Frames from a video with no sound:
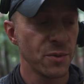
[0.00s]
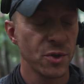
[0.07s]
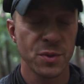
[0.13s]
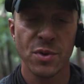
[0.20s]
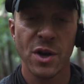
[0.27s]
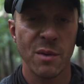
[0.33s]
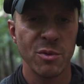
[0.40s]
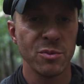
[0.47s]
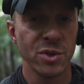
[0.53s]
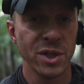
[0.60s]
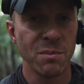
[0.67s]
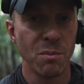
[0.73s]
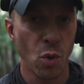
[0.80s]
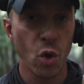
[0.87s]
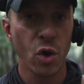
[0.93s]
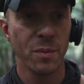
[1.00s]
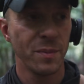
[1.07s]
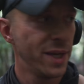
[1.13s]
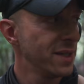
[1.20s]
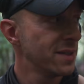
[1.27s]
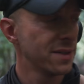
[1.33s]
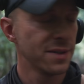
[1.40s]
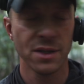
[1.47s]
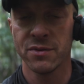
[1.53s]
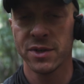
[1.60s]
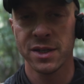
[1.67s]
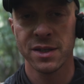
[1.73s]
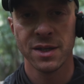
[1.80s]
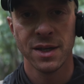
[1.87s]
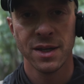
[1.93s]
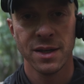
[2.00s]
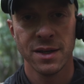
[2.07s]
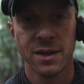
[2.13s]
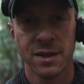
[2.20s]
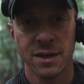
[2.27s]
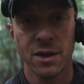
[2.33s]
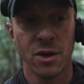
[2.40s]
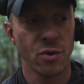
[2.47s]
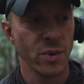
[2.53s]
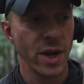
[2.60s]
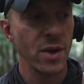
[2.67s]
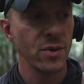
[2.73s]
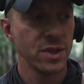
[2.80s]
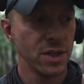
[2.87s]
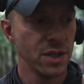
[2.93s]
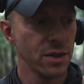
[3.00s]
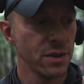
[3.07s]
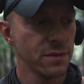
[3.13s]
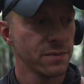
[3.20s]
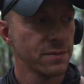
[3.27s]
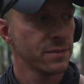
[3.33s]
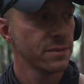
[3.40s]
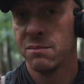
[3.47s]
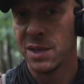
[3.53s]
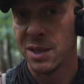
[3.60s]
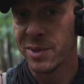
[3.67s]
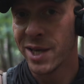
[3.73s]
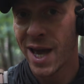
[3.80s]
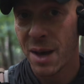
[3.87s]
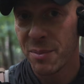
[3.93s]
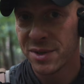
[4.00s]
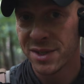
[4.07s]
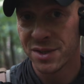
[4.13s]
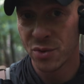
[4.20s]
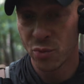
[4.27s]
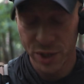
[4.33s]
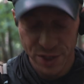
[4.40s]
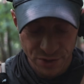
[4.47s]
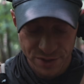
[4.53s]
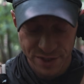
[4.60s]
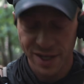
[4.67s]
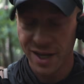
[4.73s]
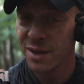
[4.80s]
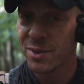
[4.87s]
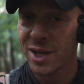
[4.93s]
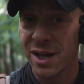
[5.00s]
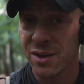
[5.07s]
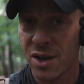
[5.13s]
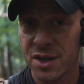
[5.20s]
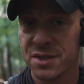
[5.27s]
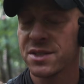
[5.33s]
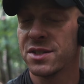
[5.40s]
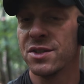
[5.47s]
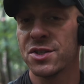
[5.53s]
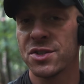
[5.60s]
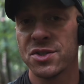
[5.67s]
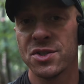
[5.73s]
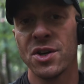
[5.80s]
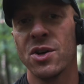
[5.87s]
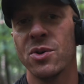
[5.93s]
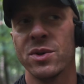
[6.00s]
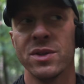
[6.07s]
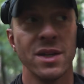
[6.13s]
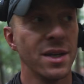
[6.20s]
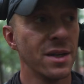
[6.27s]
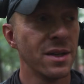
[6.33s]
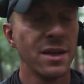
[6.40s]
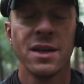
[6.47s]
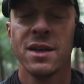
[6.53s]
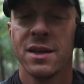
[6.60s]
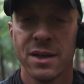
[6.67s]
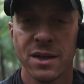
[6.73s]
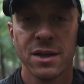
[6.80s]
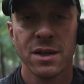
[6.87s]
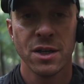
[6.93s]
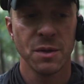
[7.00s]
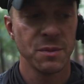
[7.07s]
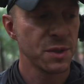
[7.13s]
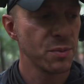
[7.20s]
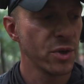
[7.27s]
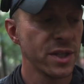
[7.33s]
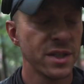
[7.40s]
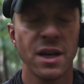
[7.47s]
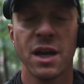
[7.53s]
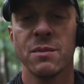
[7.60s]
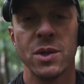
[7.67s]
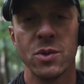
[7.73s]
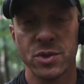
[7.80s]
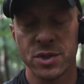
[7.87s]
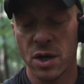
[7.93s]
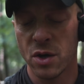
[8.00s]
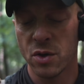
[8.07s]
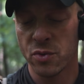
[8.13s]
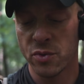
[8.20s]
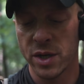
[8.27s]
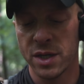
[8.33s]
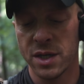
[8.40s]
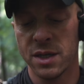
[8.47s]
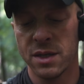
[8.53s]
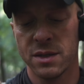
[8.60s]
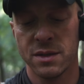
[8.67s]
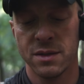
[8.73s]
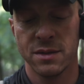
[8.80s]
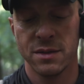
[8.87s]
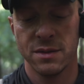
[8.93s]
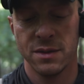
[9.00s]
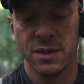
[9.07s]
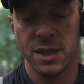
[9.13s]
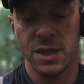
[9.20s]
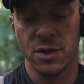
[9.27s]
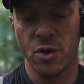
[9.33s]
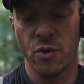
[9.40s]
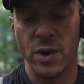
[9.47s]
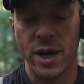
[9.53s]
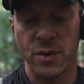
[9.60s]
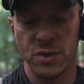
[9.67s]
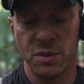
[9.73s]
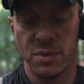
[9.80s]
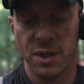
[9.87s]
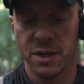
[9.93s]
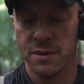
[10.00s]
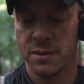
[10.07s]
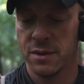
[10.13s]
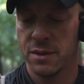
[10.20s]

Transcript: There's probably more pieces of it around here. Maybe it happened in the wintertime, got lost in the snow, and then come springtime it was already in the ground a bit.